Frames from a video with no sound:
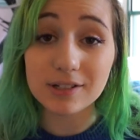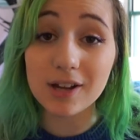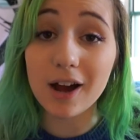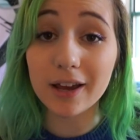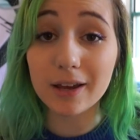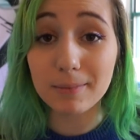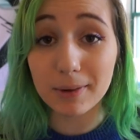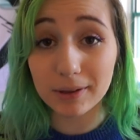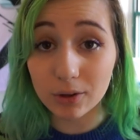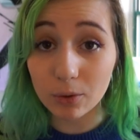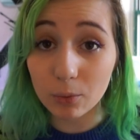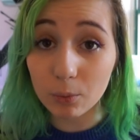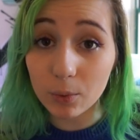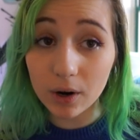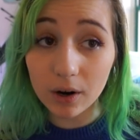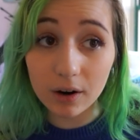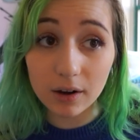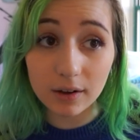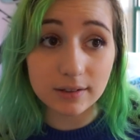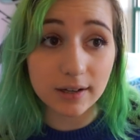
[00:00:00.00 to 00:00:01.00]
talking about the
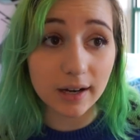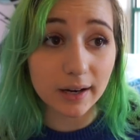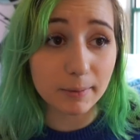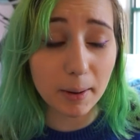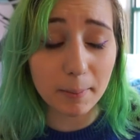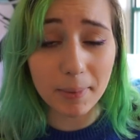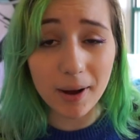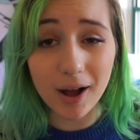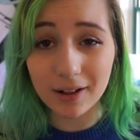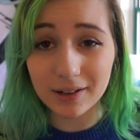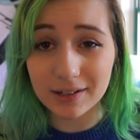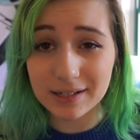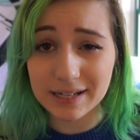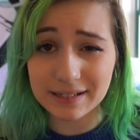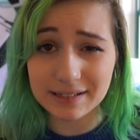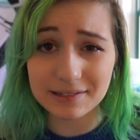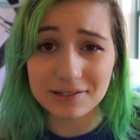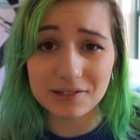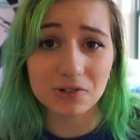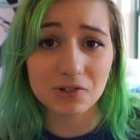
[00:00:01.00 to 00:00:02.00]
world, talking about
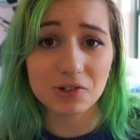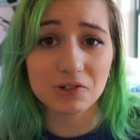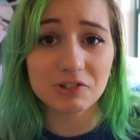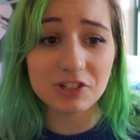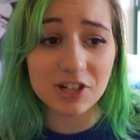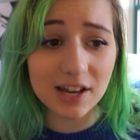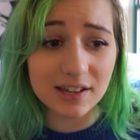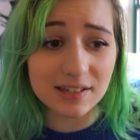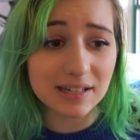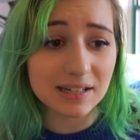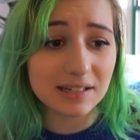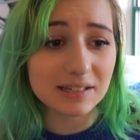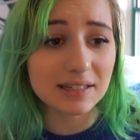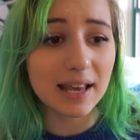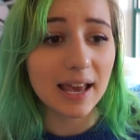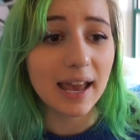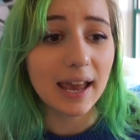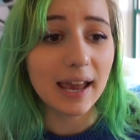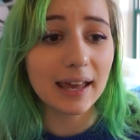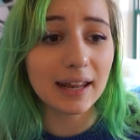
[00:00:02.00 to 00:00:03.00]
politics and social justice
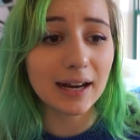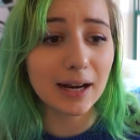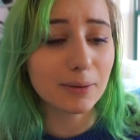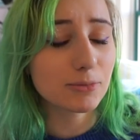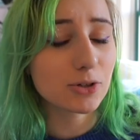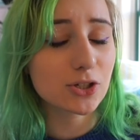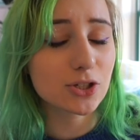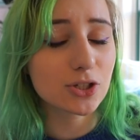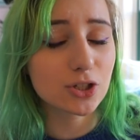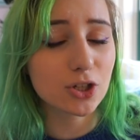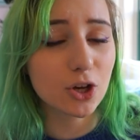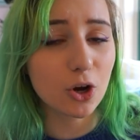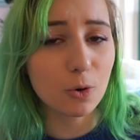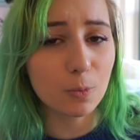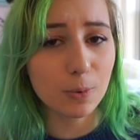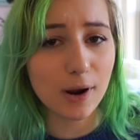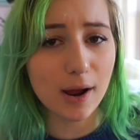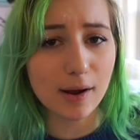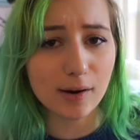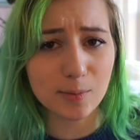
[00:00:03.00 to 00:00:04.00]
and I'm just so
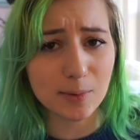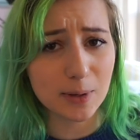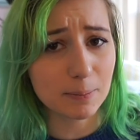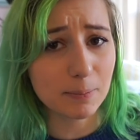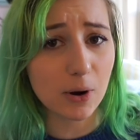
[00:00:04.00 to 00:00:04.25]
proud to be a